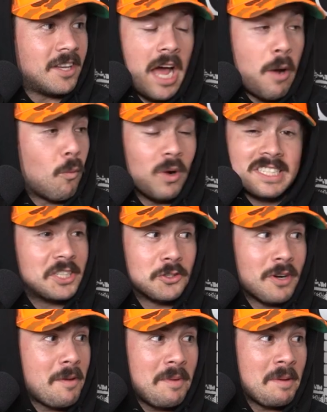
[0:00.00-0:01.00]
I wasn't
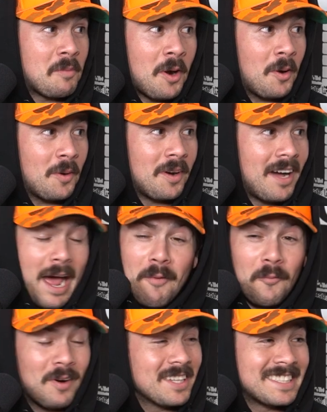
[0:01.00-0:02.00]
dreaming, bro. I
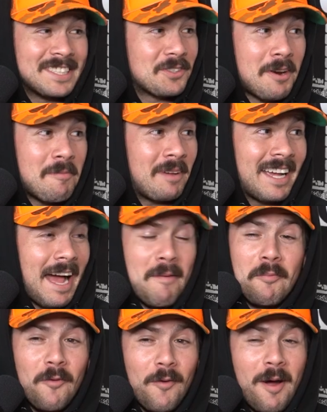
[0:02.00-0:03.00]
wasn't dreaming. I
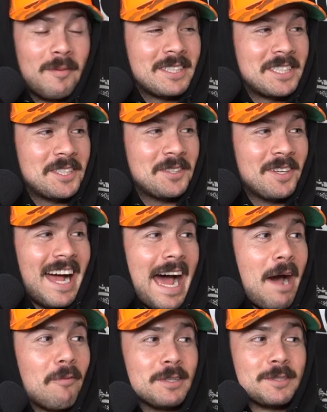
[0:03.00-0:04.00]
promise you,
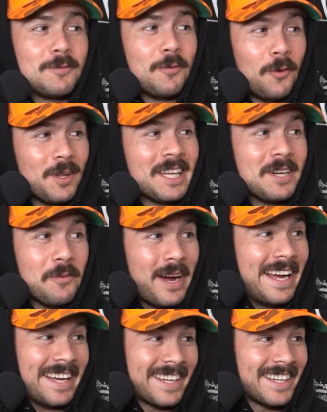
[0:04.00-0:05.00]
I was fully
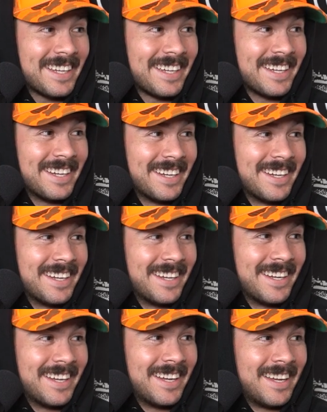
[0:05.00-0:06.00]
awake.
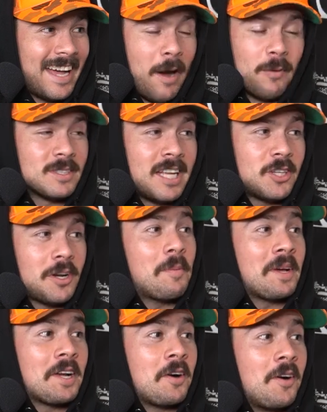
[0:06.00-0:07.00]
I was not dreaming at